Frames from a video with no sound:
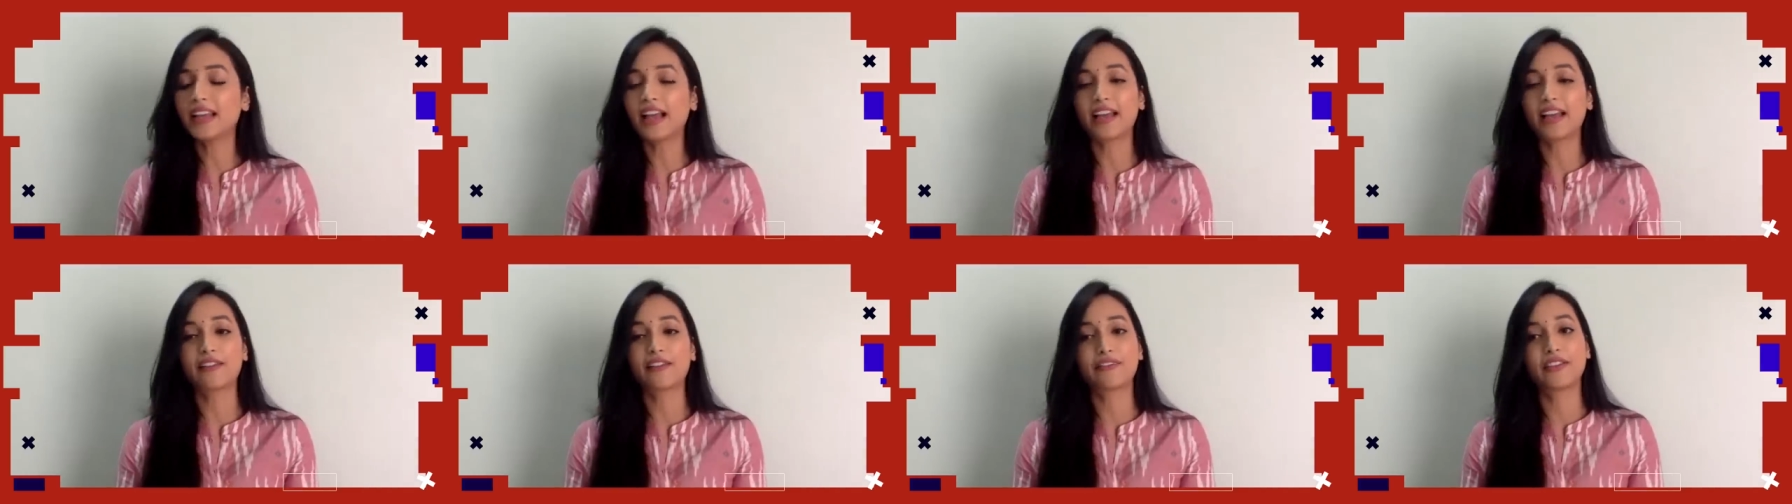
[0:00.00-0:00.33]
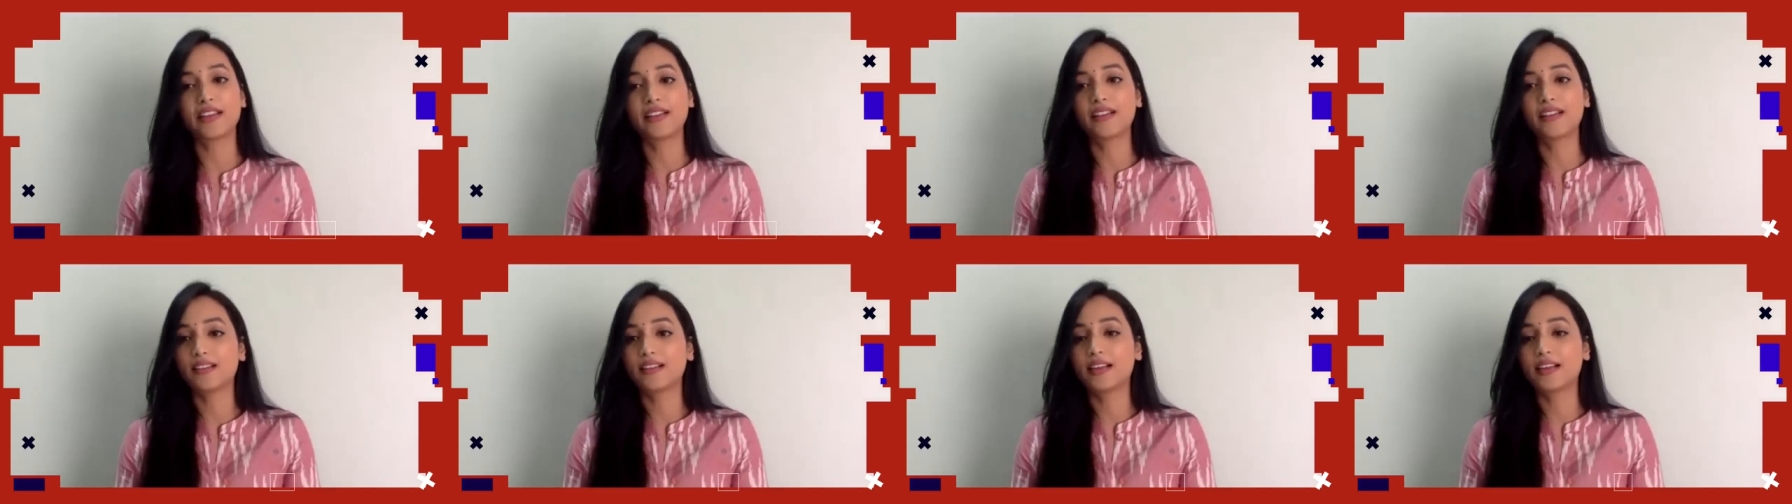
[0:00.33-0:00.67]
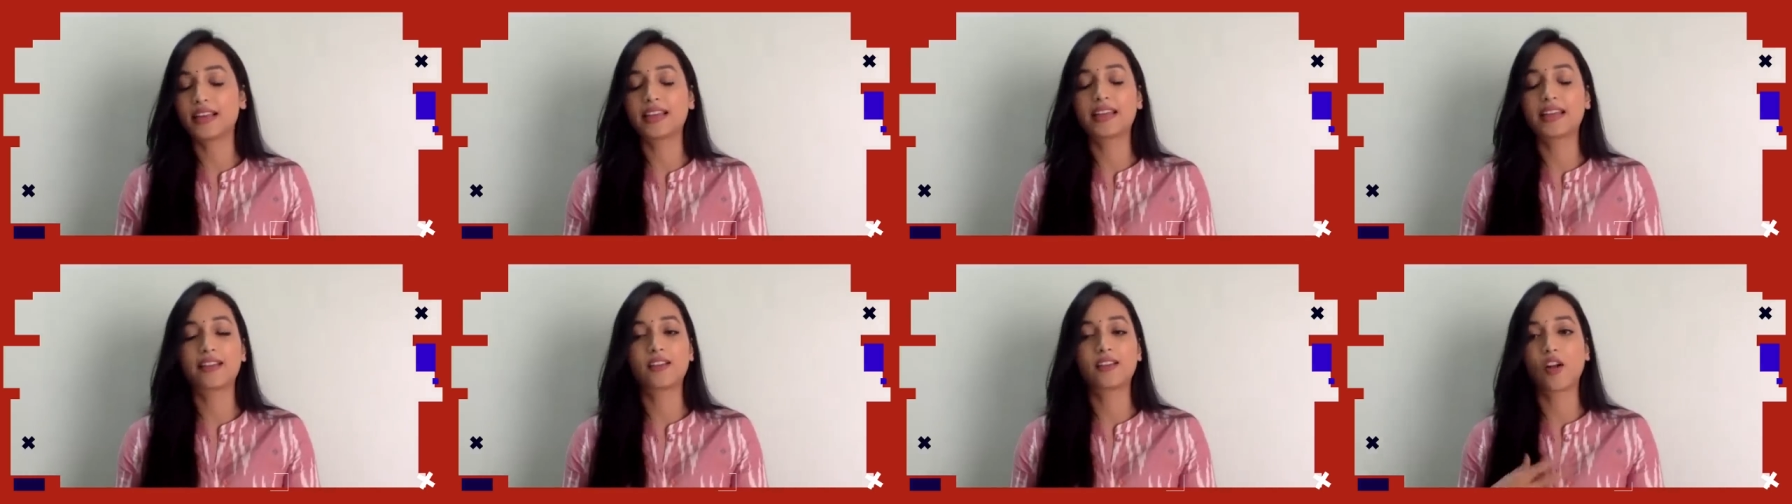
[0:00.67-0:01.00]
I feel
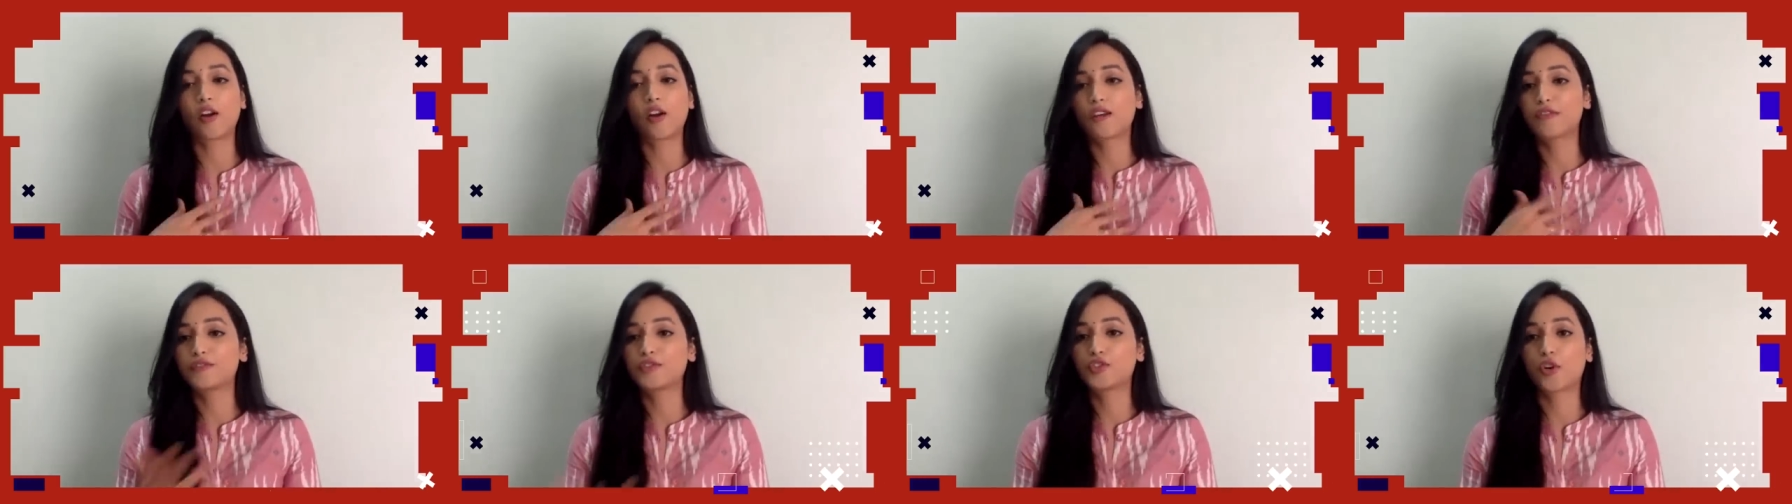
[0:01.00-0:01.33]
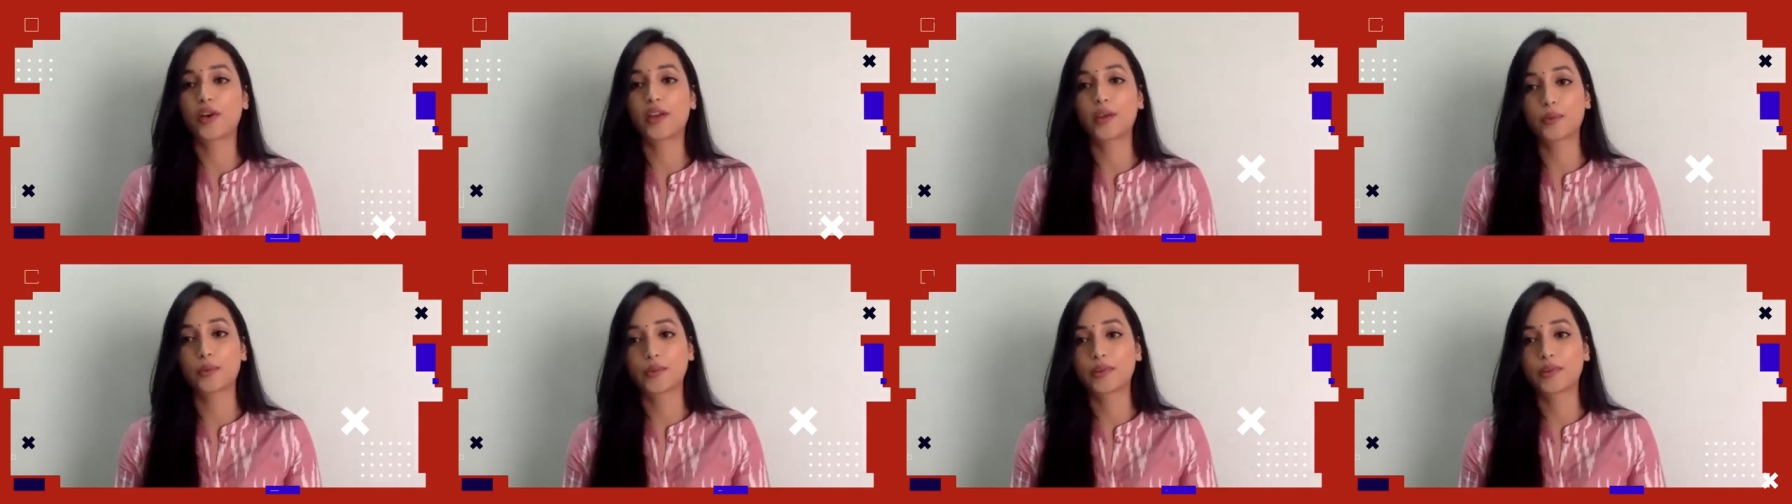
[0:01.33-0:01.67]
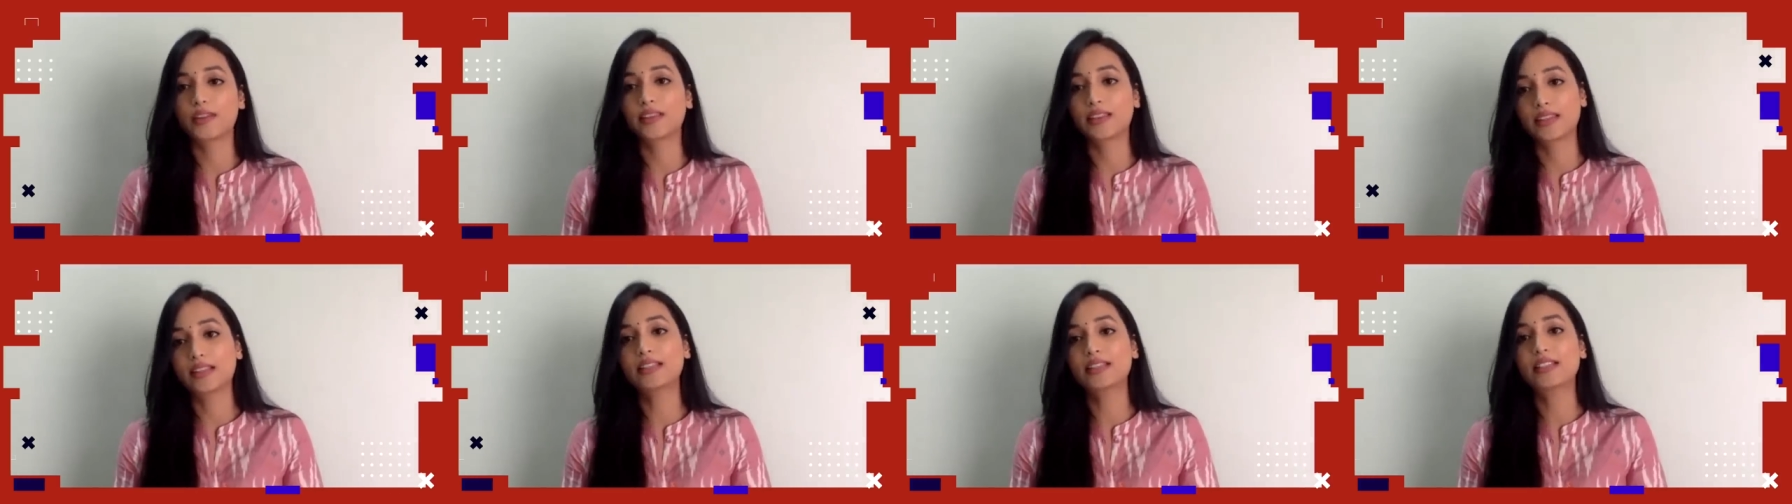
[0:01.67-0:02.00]
I get a lot of joy out of
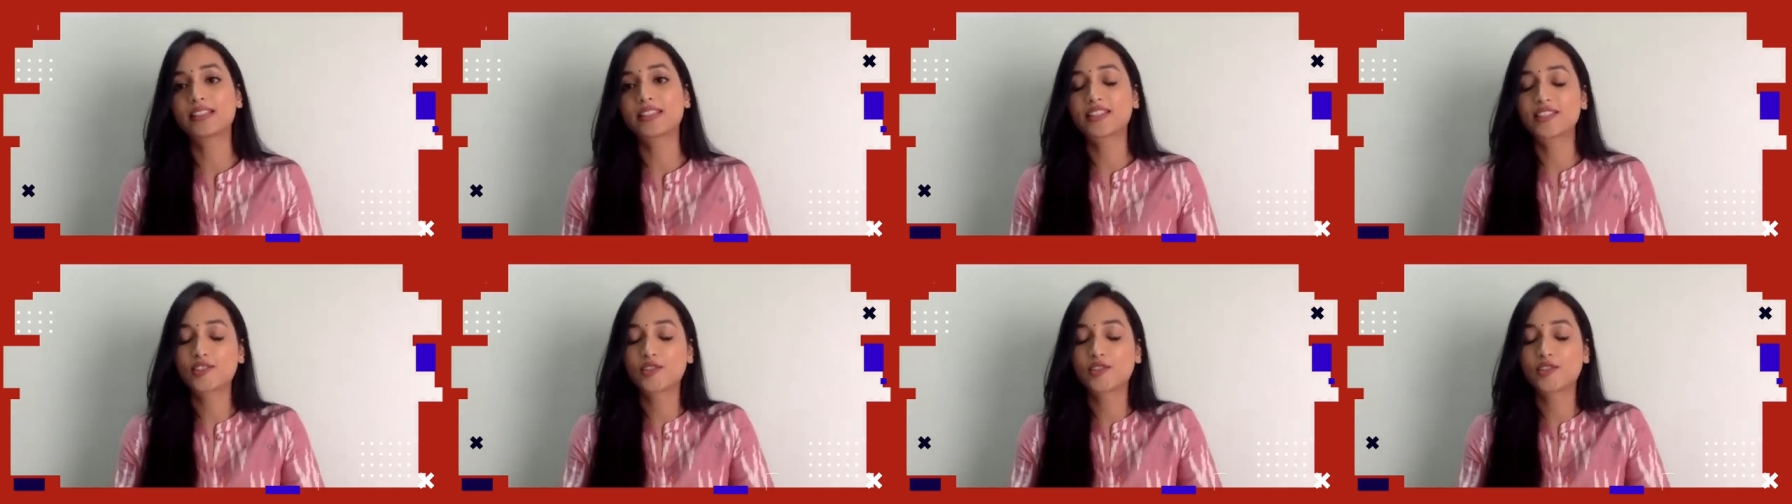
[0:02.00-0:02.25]
this.